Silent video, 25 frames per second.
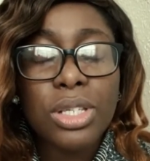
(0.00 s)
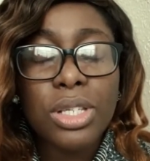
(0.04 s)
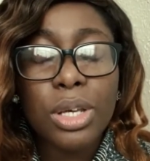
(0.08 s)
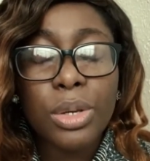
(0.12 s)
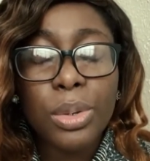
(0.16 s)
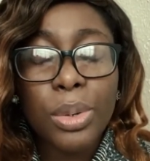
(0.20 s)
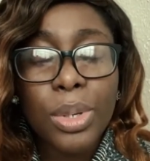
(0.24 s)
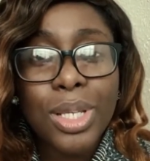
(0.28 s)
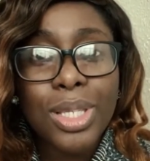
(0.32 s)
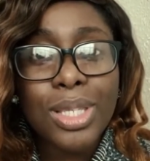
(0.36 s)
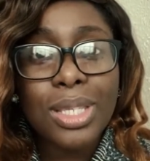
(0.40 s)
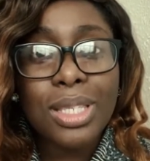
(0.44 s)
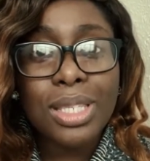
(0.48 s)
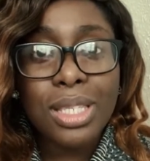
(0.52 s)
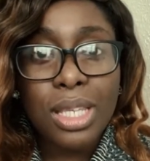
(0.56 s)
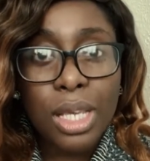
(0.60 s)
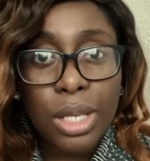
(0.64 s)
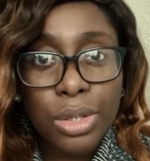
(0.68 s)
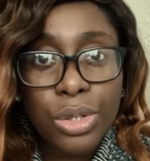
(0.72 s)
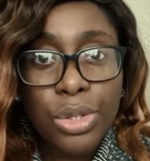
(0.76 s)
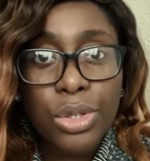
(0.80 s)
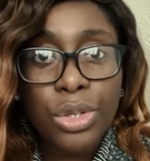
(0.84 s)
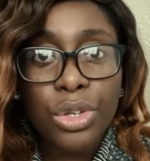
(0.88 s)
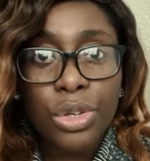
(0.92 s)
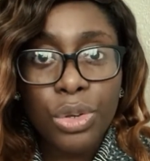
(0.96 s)
going to say
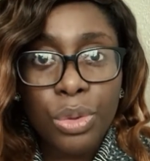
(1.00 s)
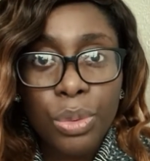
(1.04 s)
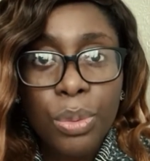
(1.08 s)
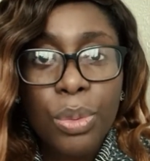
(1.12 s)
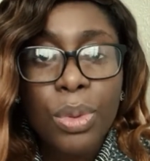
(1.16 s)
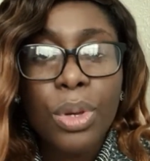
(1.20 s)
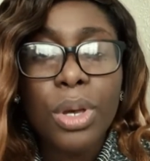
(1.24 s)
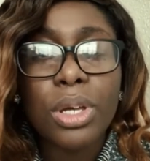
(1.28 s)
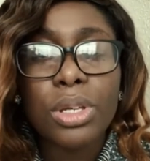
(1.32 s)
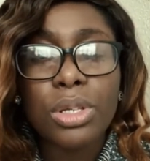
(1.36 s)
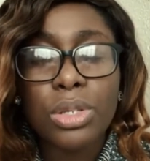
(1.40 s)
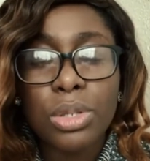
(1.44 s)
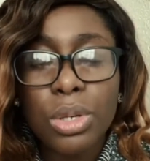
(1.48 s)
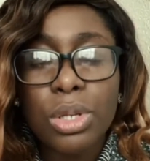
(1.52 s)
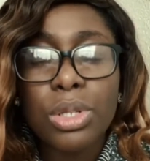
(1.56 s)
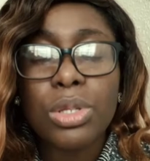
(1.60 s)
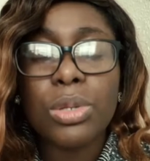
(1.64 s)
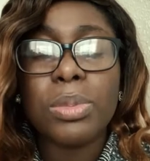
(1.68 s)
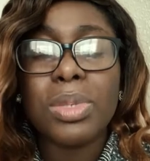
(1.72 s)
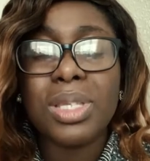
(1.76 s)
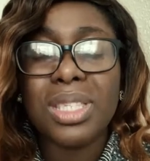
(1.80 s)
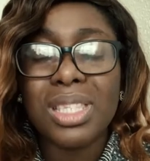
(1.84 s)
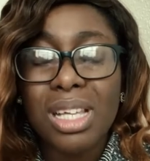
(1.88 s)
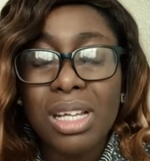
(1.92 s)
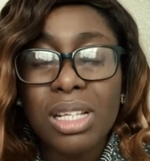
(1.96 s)
to you. God is going
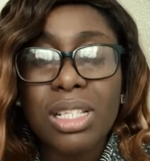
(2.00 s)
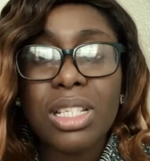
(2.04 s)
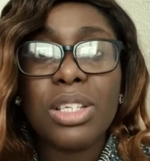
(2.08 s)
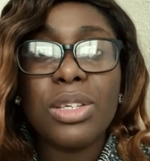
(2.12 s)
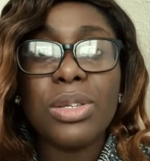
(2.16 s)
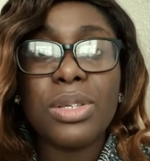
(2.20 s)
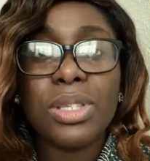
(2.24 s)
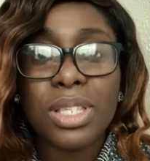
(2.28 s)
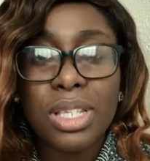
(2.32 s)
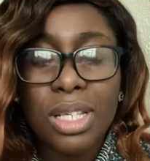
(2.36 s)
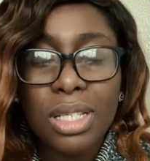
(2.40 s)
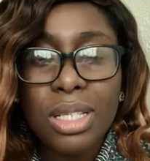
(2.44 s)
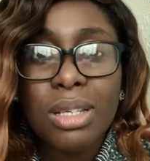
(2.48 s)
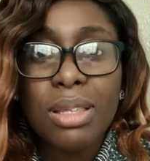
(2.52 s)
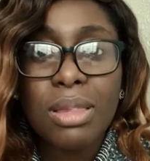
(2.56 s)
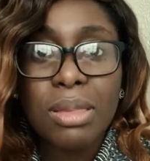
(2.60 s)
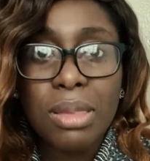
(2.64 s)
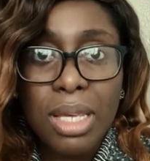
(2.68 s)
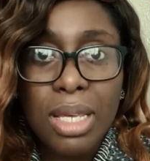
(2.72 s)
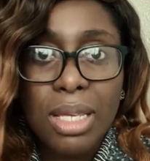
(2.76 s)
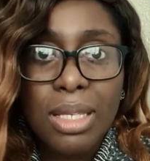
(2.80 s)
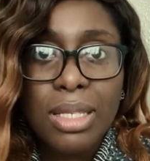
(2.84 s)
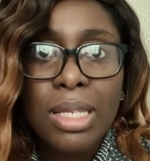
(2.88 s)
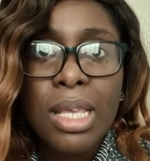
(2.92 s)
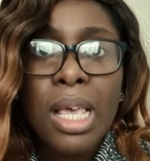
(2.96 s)
to be telling you certain
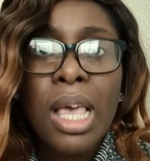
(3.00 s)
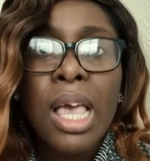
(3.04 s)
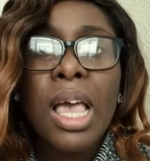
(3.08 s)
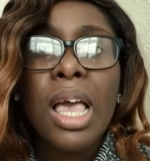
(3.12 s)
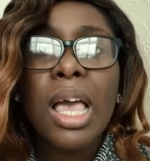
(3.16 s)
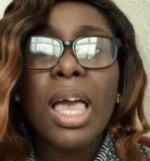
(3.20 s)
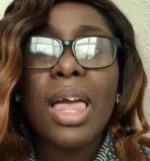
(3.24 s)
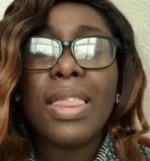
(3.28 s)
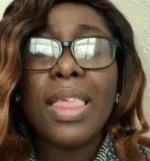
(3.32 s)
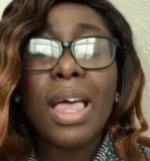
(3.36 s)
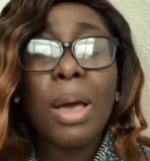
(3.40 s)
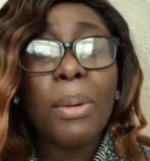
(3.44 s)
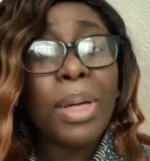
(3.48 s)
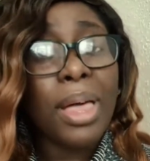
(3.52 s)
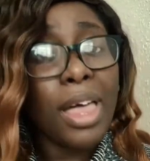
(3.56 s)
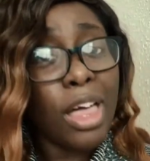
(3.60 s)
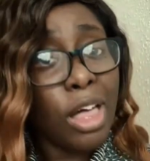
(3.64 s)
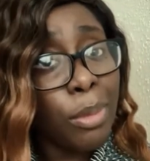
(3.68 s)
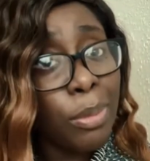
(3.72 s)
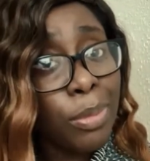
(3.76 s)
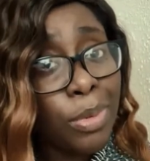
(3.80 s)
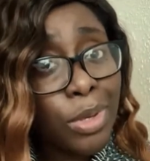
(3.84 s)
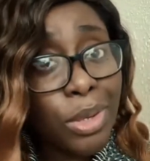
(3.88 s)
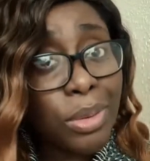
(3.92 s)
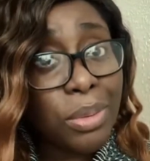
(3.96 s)
things, and that will
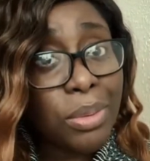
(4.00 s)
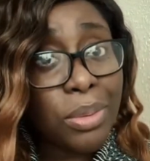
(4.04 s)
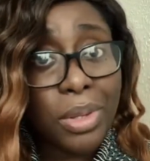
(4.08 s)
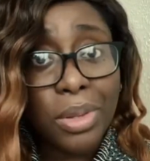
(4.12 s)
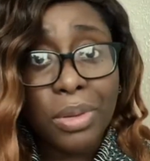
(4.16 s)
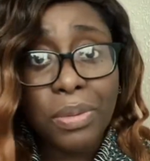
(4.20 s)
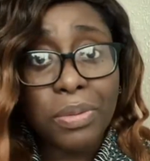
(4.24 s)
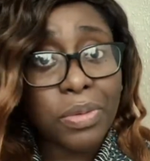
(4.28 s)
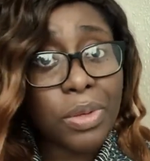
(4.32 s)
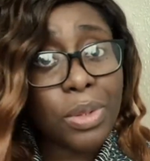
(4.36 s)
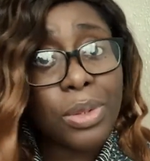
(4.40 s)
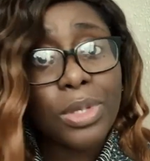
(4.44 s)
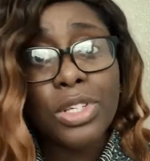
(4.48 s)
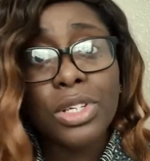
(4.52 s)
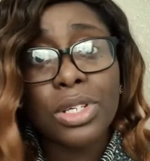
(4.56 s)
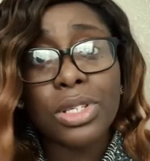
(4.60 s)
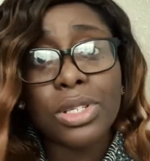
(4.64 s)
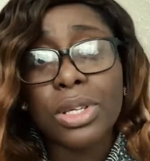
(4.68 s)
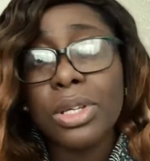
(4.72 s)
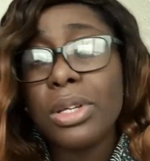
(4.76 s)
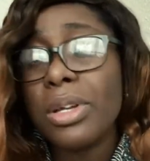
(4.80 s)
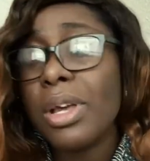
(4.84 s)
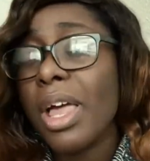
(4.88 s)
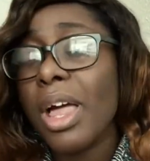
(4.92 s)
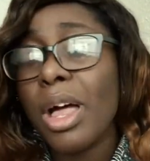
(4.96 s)
help you in the future.
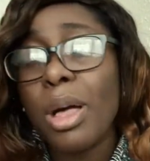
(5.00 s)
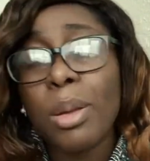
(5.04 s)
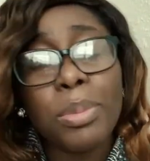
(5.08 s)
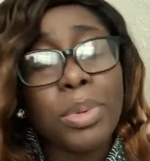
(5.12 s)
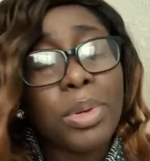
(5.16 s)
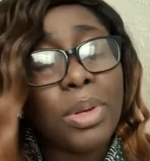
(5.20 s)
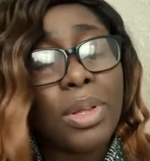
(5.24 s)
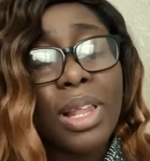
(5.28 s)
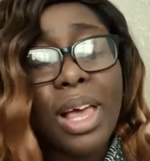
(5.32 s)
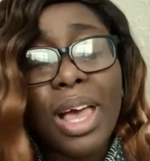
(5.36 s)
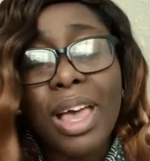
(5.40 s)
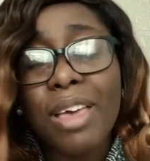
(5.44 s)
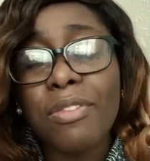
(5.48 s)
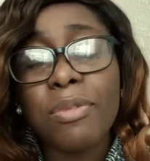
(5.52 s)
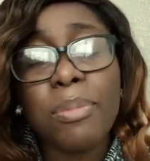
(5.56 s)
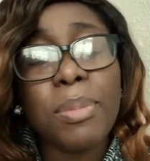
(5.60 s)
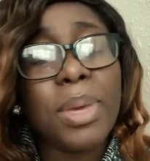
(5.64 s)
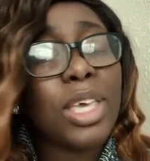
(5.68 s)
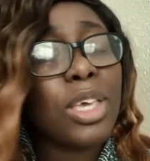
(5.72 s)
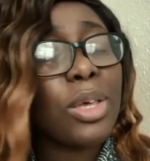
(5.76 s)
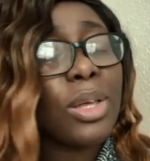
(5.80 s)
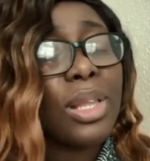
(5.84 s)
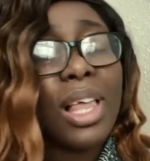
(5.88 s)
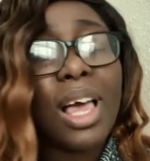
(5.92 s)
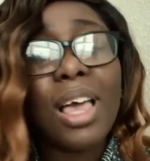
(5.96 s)
It's going to help your life,
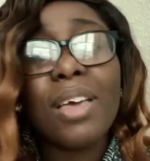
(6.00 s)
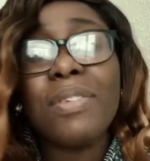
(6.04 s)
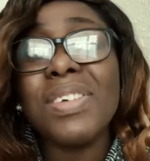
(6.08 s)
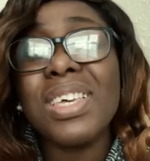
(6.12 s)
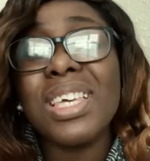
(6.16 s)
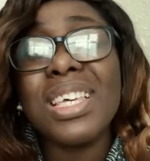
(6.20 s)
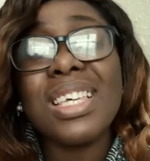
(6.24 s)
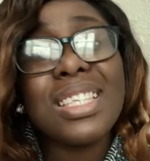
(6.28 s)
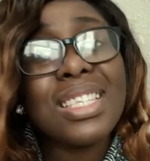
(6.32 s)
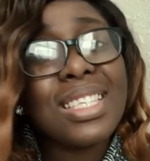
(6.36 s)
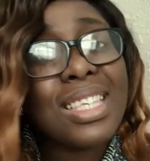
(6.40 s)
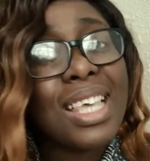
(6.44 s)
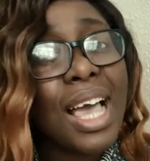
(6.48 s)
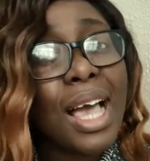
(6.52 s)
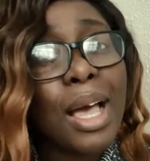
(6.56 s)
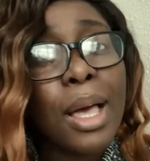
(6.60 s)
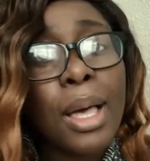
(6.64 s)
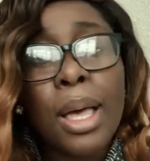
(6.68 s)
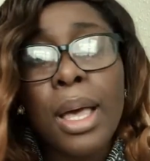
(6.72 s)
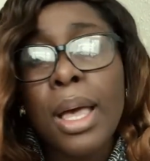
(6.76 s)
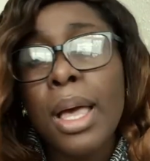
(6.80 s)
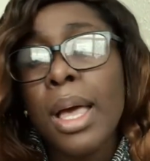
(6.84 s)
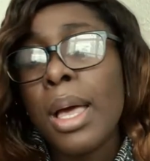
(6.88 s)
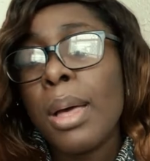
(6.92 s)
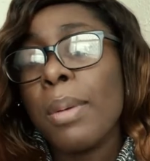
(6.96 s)
make your life easier,
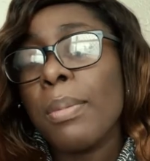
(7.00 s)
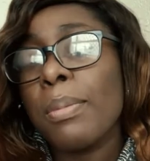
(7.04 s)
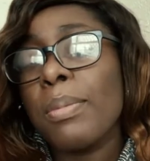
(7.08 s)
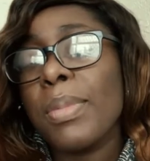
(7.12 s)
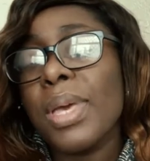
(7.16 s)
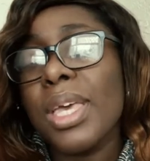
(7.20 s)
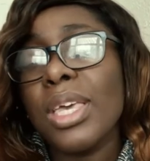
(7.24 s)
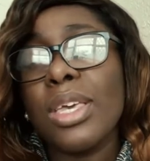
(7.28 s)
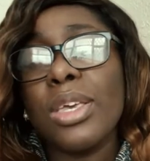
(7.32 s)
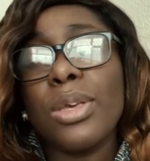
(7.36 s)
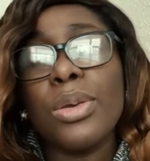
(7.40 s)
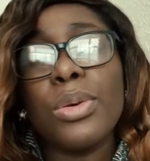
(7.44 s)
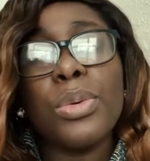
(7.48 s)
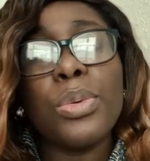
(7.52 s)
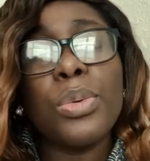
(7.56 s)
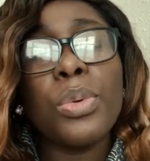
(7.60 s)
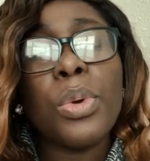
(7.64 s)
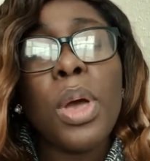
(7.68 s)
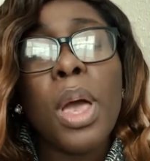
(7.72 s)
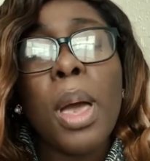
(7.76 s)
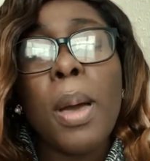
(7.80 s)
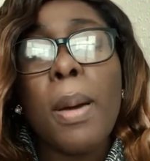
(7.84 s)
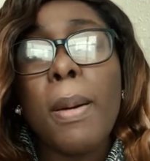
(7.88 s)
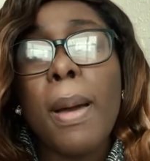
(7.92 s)
make you